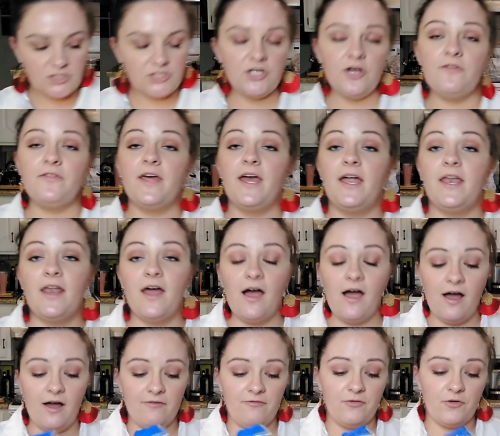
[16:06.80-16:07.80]
So then
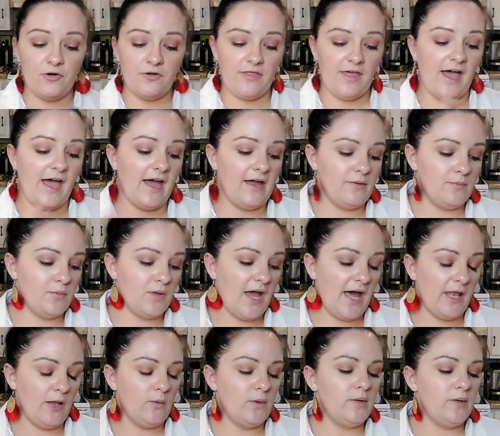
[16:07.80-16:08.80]
uh, for that
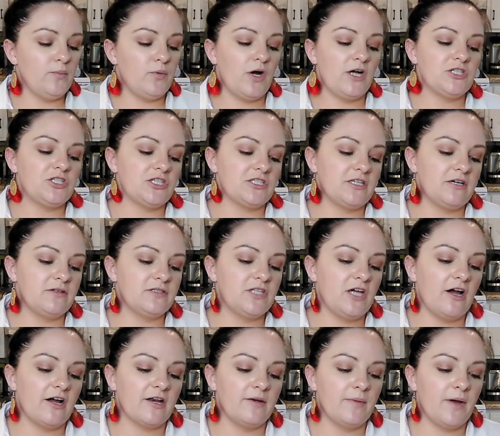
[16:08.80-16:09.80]
Halloween project I was
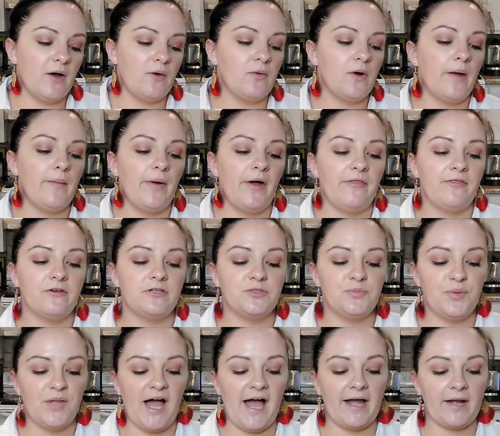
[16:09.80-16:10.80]
talking about where I bought those
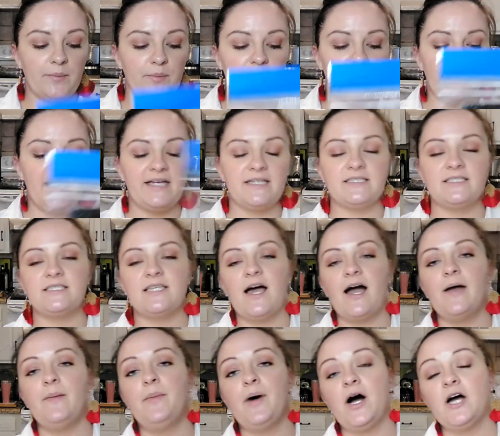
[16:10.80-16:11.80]
black plates,
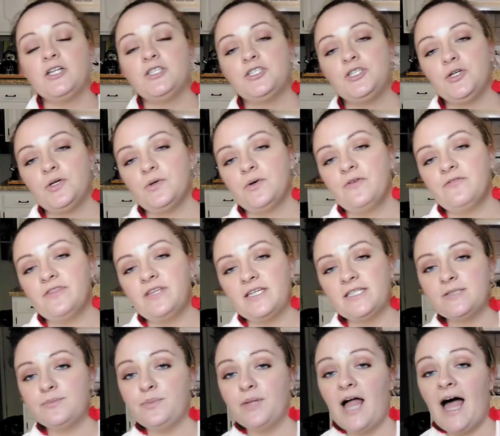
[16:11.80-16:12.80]
I bought two of
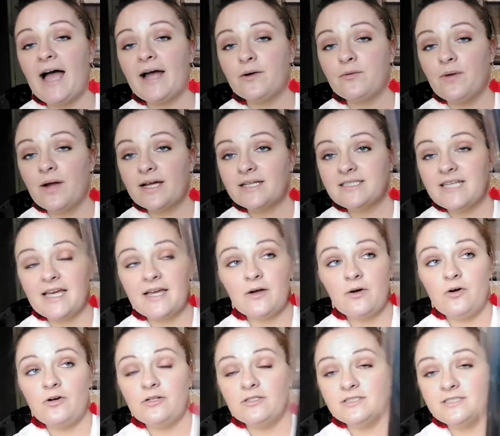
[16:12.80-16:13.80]
these black
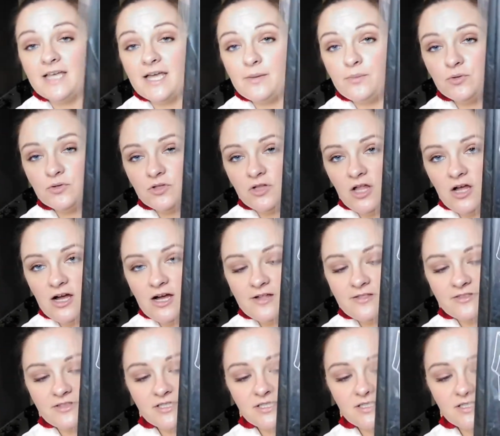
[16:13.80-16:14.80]
rectangle
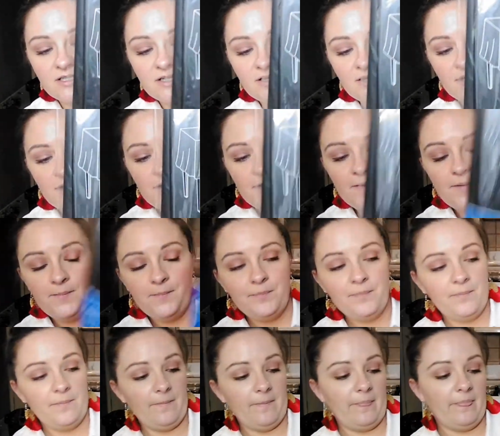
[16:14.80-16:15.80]
tablecloths.
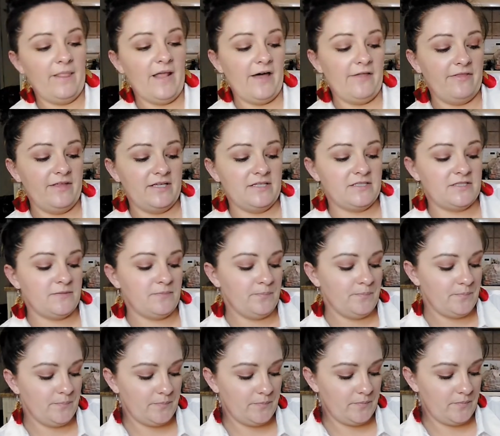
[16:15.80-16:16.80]
Now
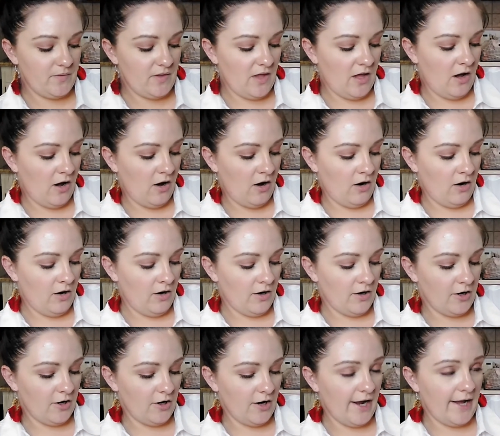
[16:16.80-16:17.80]
these
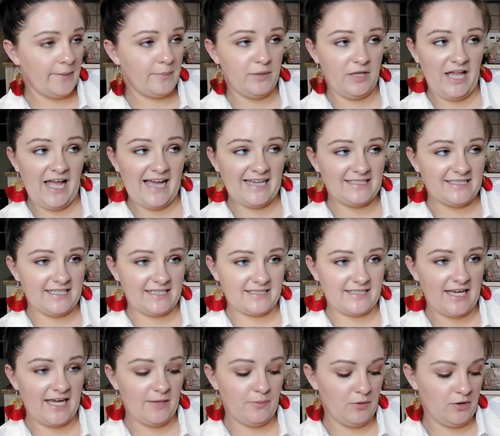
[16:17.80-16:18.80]
are a plastic
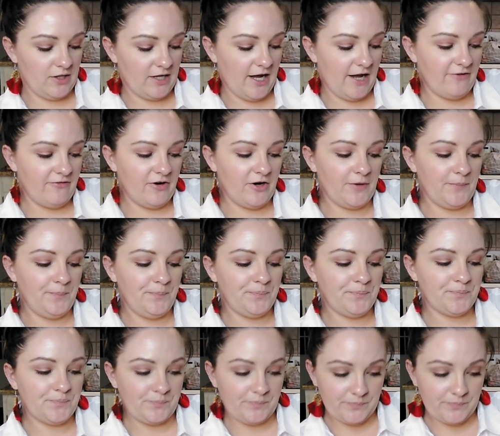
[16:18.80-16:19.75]
table cover.